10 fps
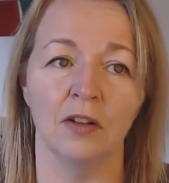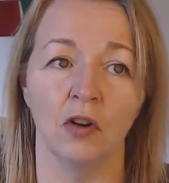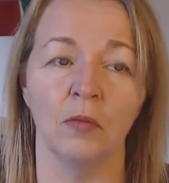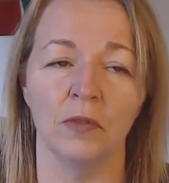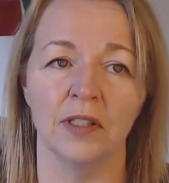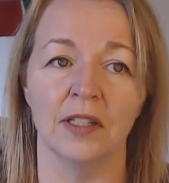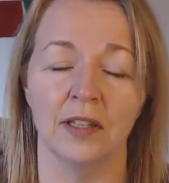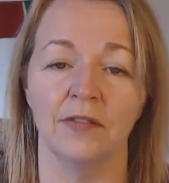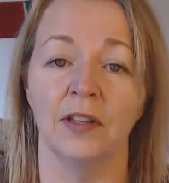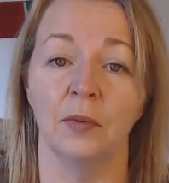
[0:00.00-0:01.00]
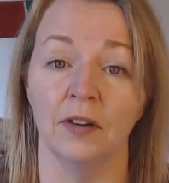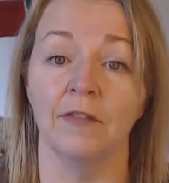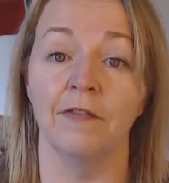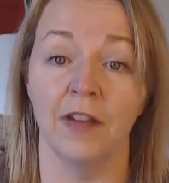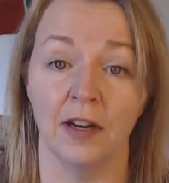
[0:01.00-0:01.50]
almost as if he were a
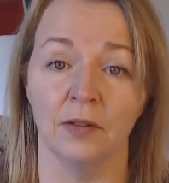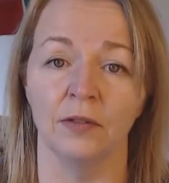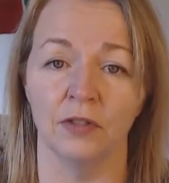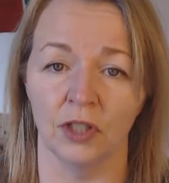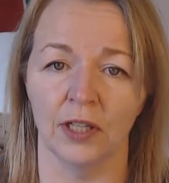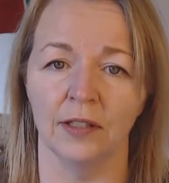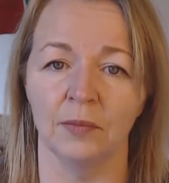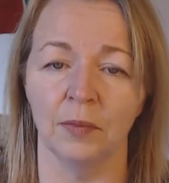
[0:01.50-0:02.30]
feral child